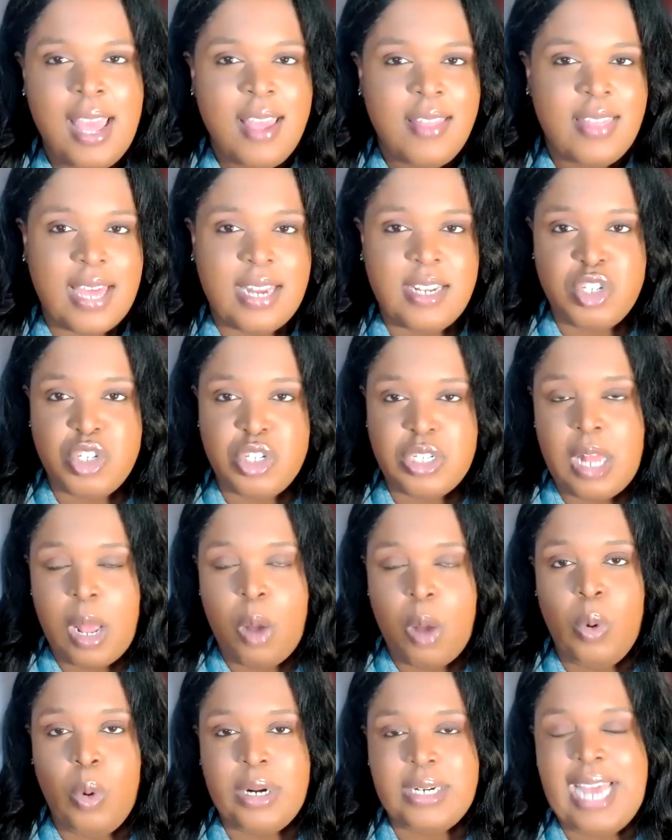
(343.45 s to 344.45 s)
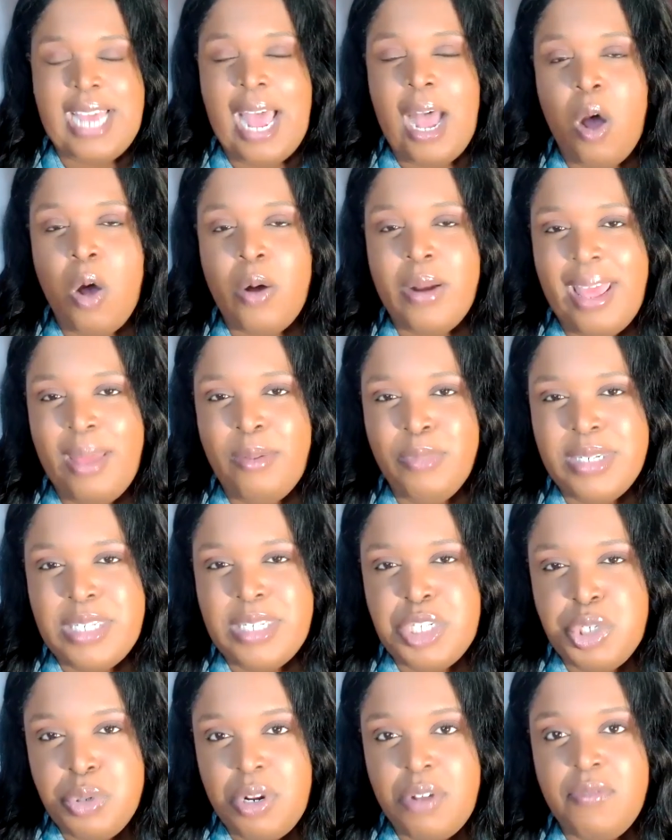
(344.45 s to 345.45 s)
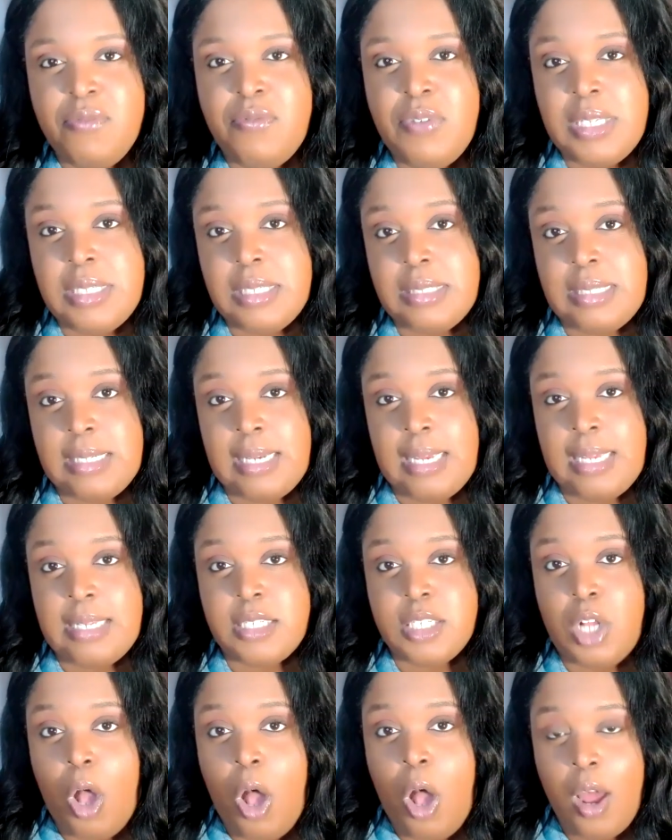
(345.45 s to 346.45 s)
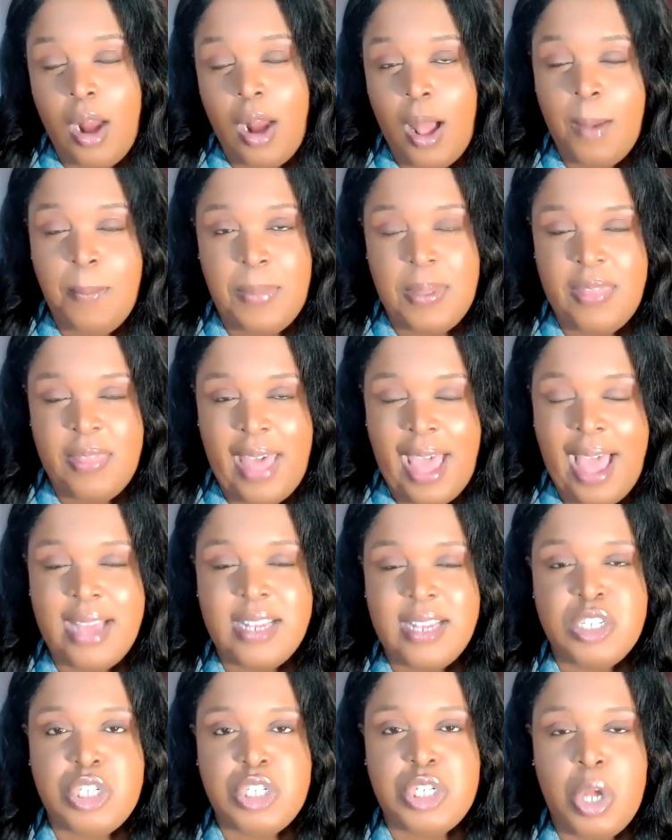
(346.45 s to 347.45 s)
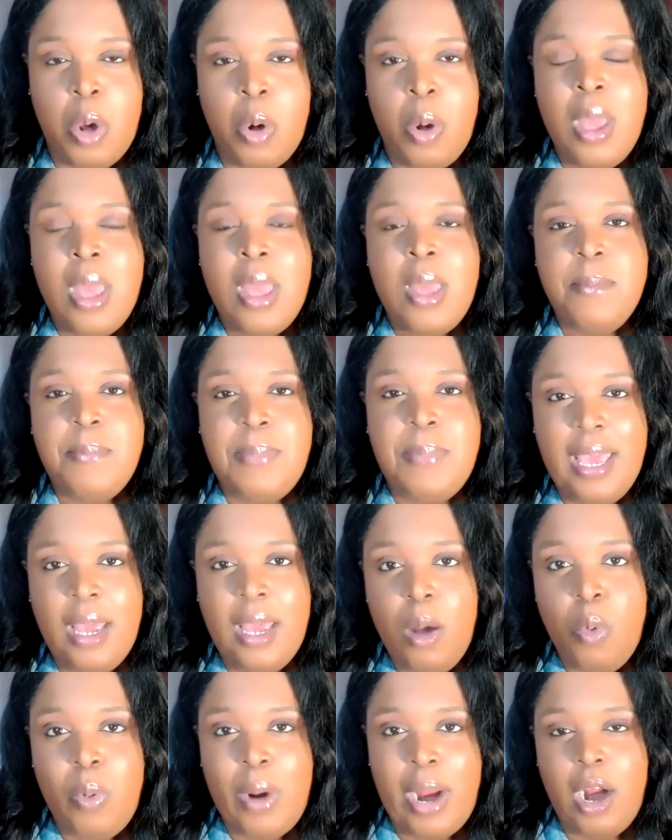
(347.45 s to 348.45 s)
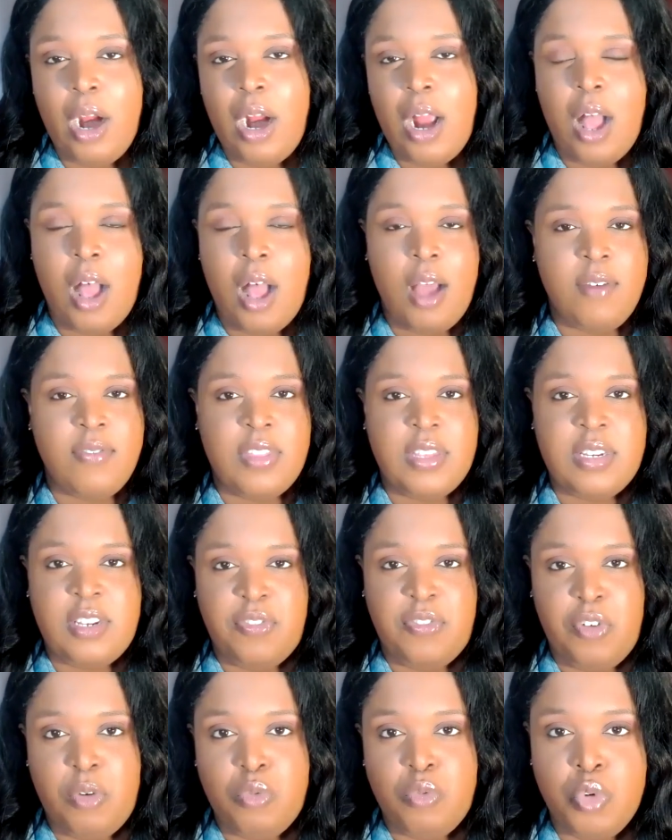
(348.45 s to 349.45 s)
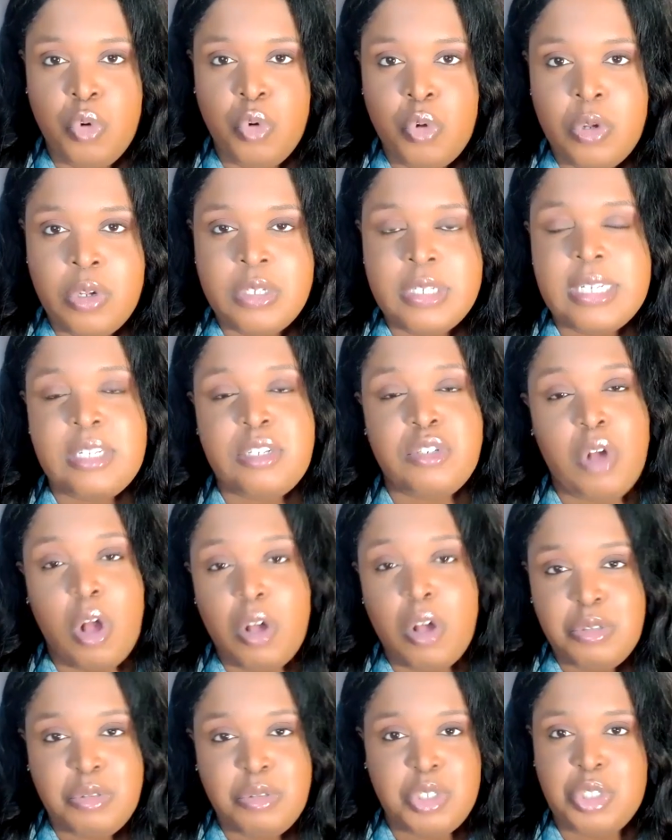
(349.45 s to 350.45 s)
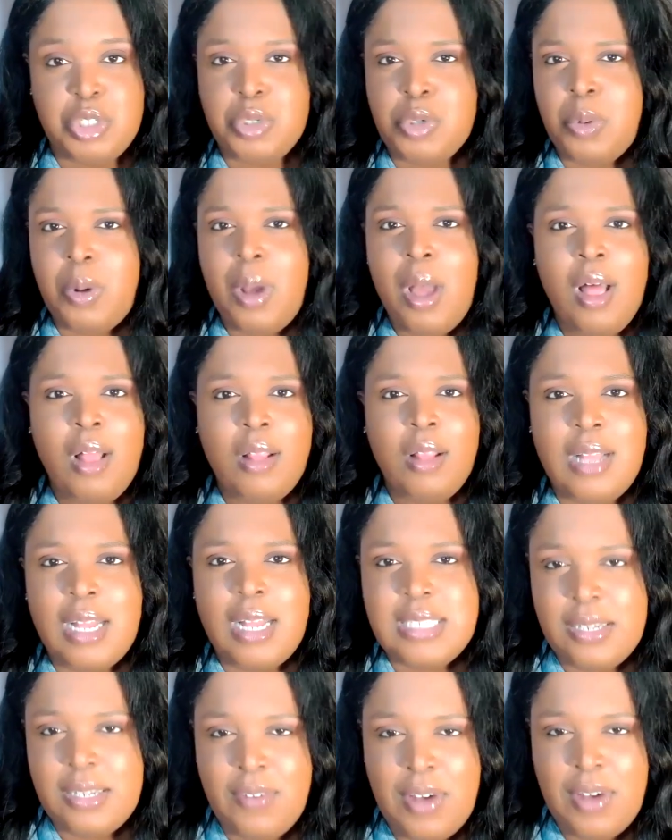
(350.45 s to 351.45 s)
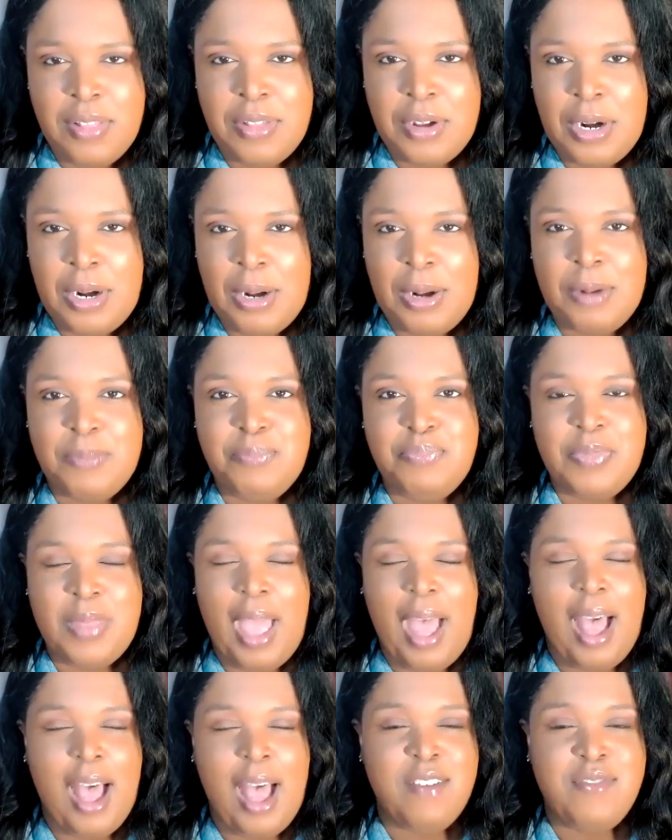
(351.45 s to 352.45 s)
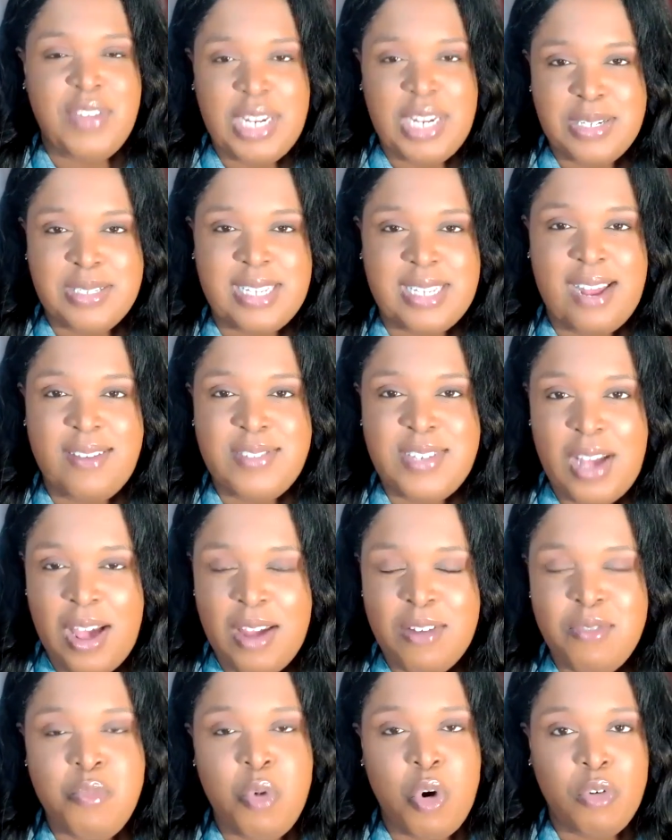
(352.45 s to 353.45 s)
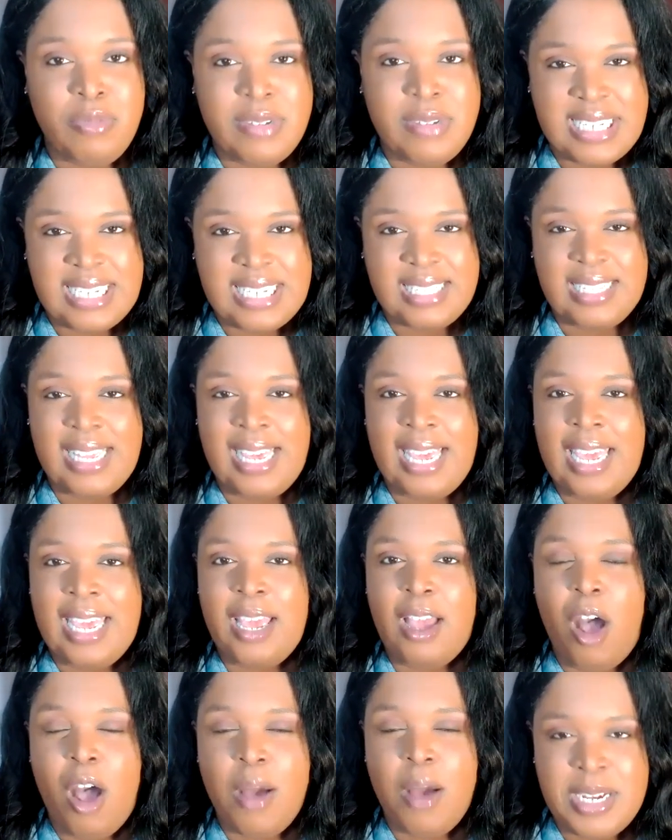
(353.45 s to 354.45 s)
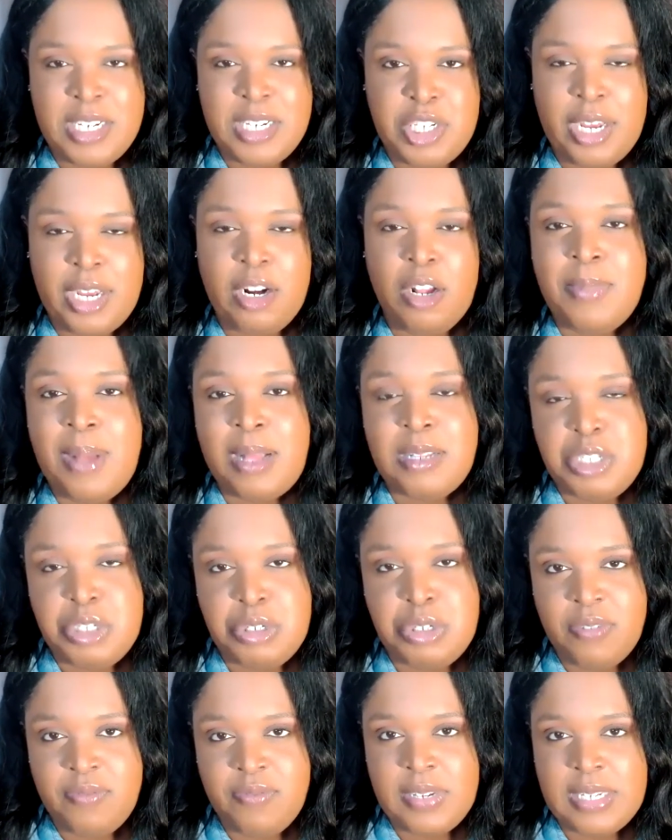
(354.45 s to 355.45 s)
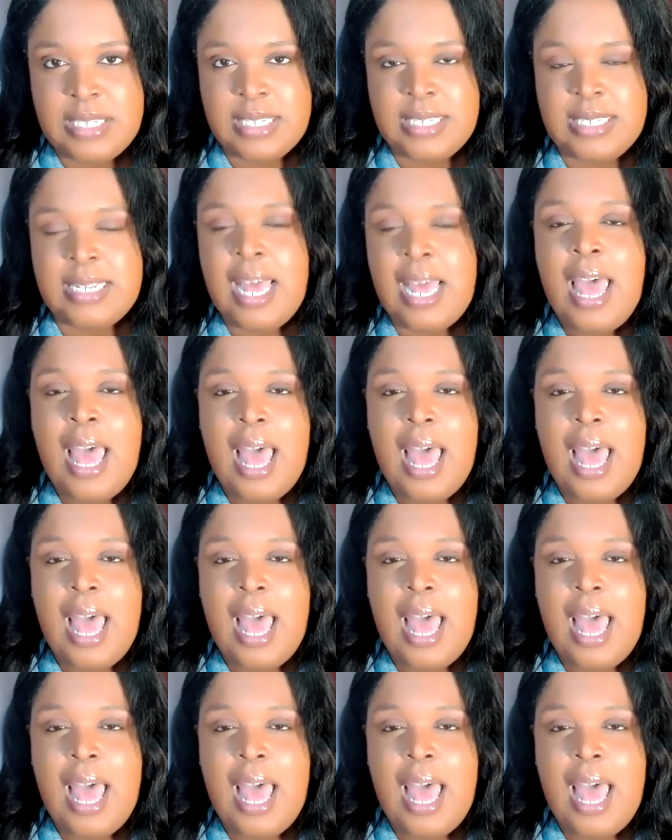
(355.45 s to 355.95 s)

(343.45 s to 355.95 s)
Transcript: That is just not worked out. And with student visas, it gets caught up in that. And so being aware of the different rules, there's also too lots of other videos that I've done more recently on my channel about student visas.